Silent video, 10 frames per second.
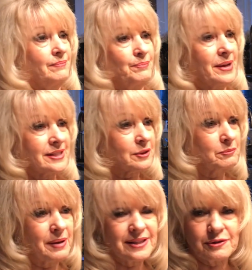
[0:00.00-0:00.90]

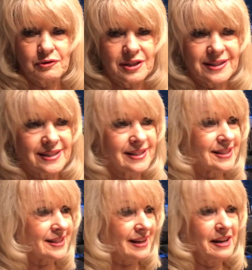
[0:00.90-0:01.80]
Pesto just
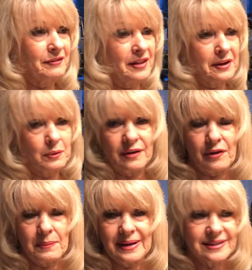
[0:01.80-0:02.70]
is kind of like one of
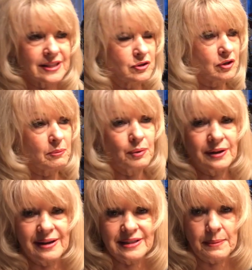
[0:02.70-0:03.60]
our mainstays. You can put it
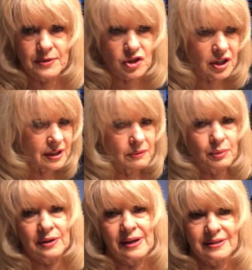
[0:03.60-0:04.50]
on top of chicken,
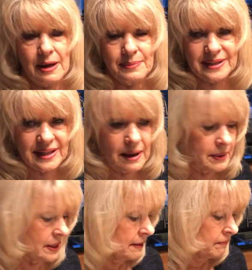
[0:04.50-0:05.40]
put it on top of
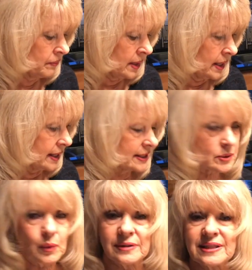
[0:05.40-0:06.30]
salmon. It's
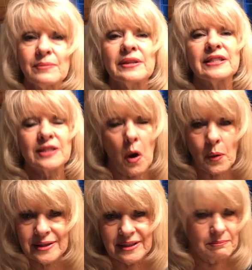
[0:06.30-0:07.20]
something that's
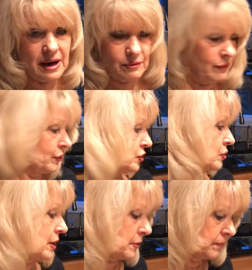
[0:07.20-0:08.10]
always in my
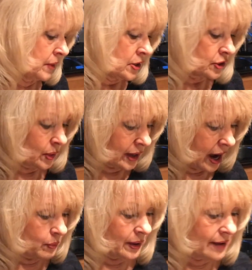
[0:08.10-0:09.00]
refrigerator. So
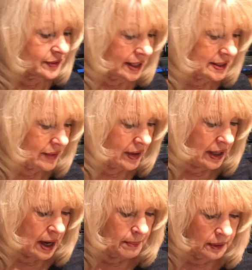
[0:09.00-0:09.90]
what I've done is I've got a
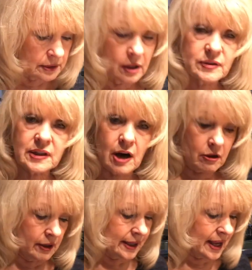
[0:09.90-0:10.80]
couple of cloves of
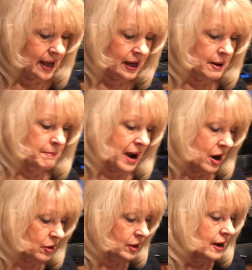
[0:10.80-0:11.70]
garlic and
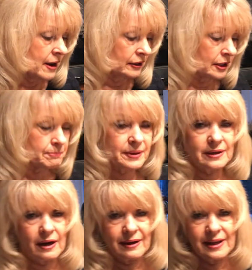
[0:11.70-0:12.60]
about a little bit,
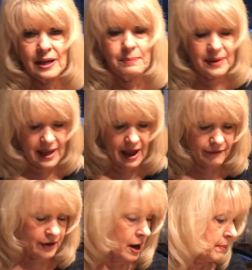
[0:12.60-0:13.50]
a heaping
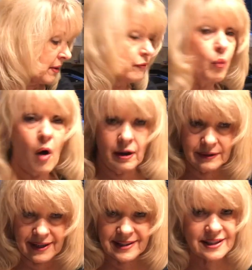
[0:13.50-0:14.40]
half cup of
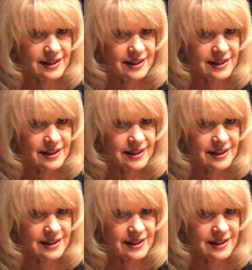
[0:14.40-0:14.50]
walnuts.